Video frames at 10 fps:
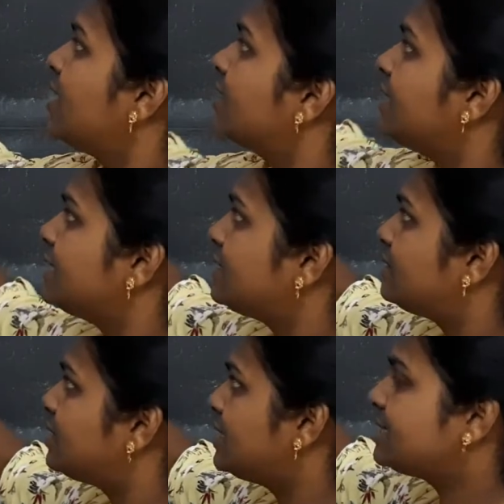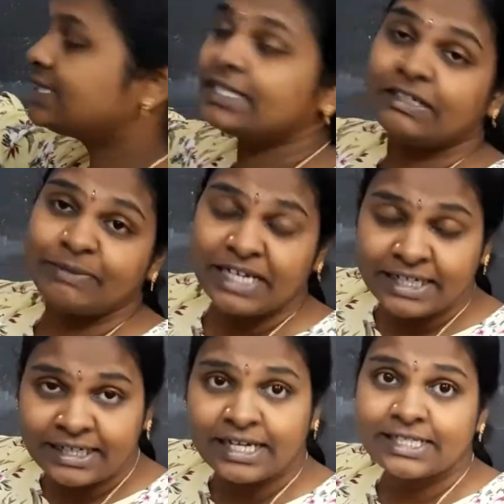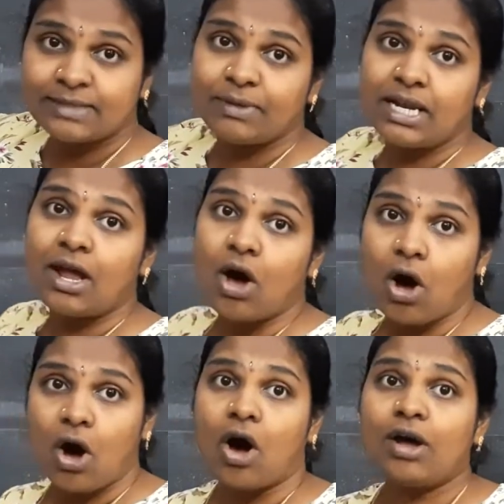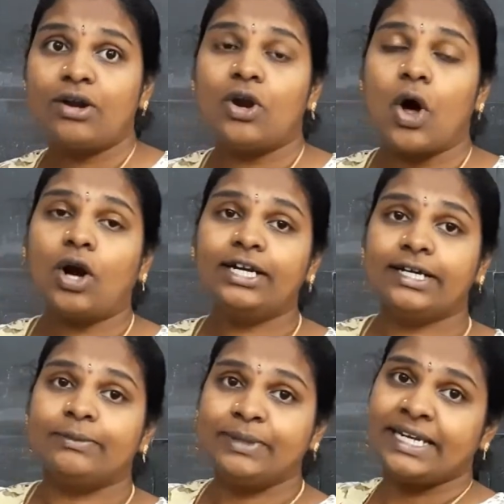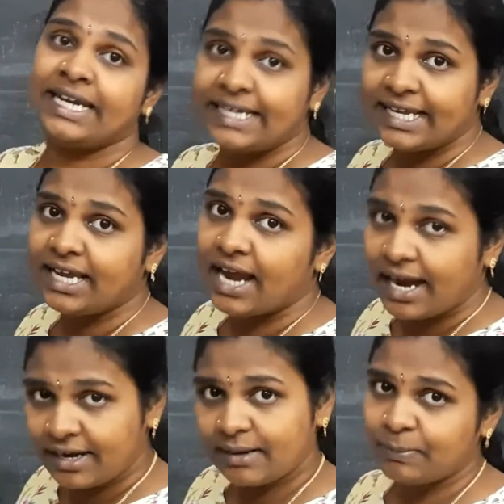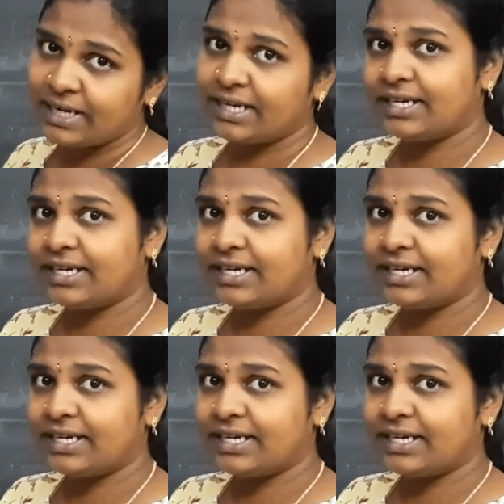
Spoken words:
this is a terminating decimal or non-terminating and repeating